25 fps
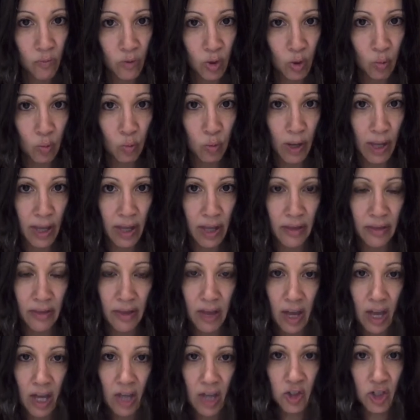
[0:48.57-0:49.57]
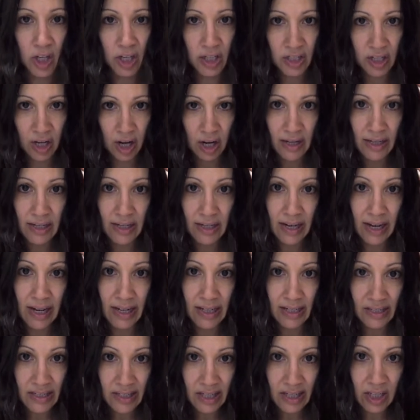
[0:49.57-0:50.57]
with just a
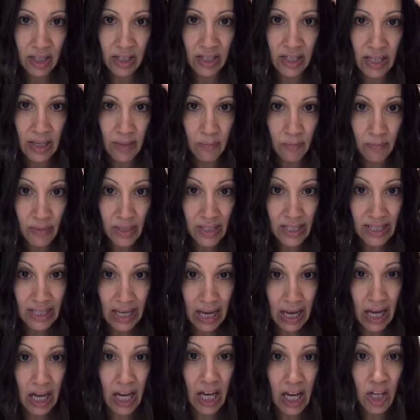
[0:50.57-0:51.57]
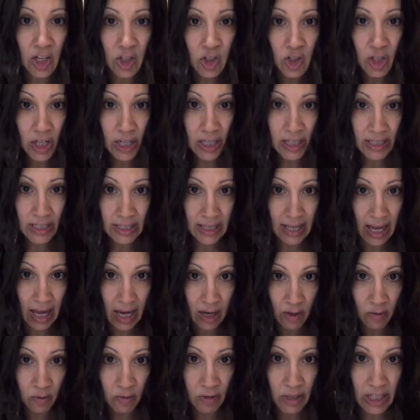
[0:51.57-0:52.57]
nice deep massage into the
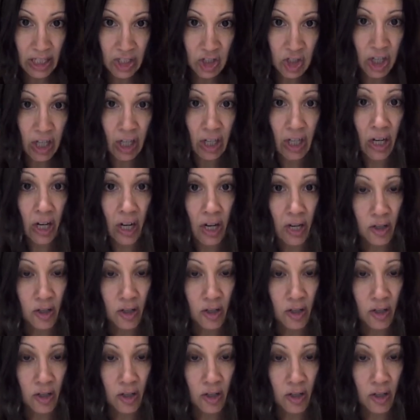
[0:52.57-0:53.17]
head region,